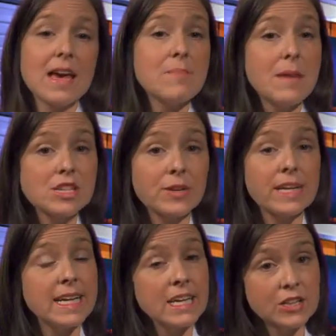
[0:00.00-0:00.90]
Measuring
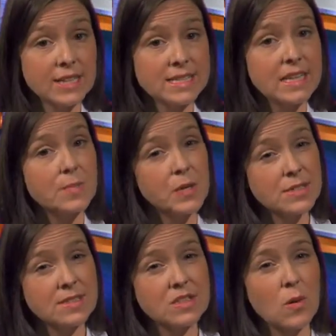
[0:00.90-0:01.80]
an increase in a
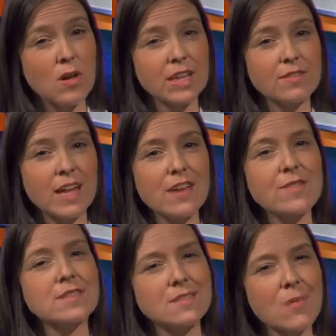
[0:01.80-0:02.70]
person's quality of life
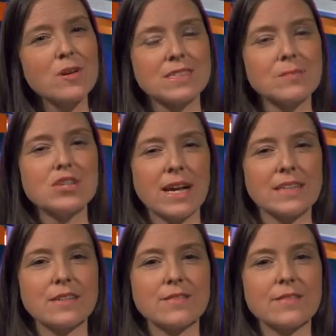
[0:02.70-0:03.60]
is somewhat
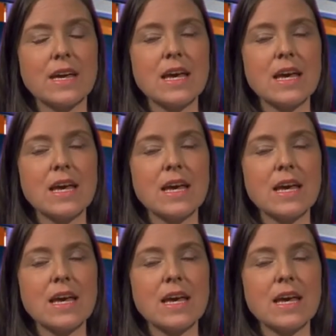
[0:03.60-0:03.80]
subjective,